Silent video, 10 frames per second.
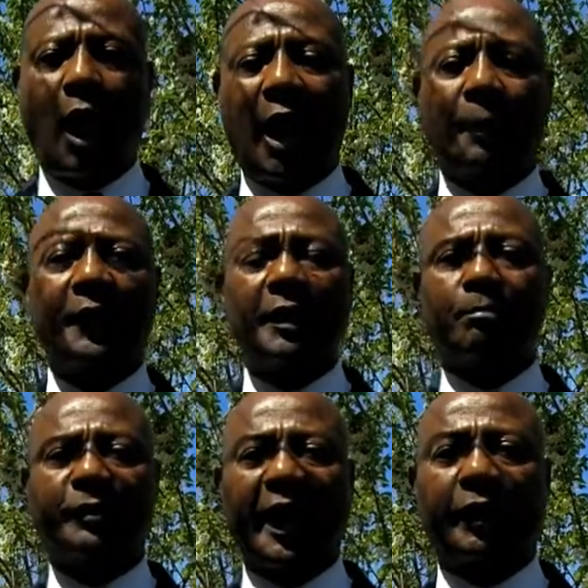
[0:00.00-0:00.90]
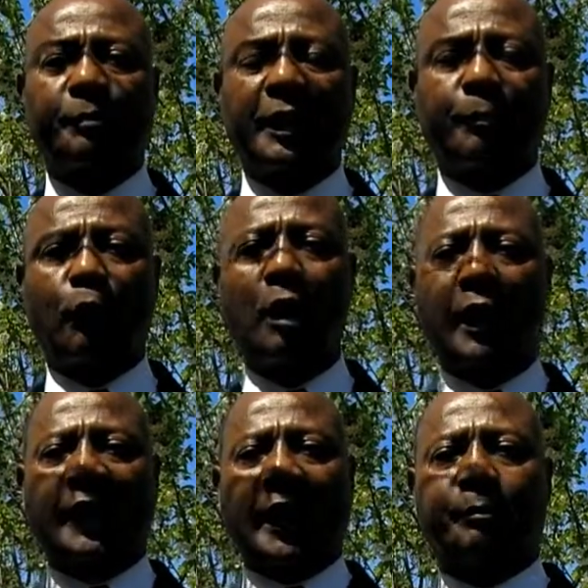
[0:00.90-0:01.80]
How many black people
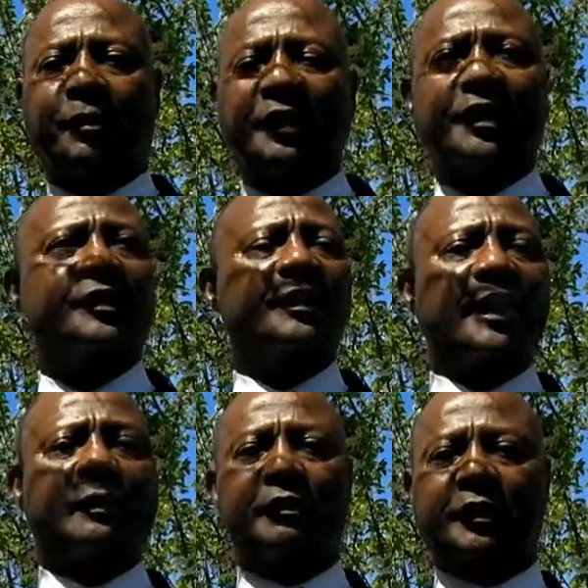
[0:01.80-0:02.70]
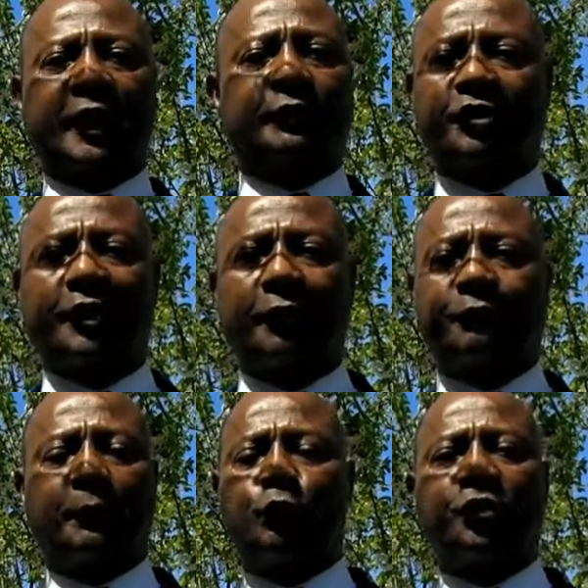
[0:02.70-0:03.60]
got businesses that get stuff
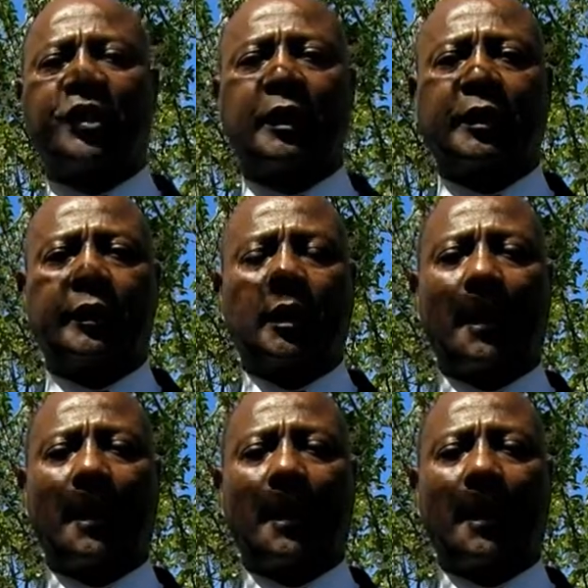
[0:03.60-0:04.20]
from New Zealand?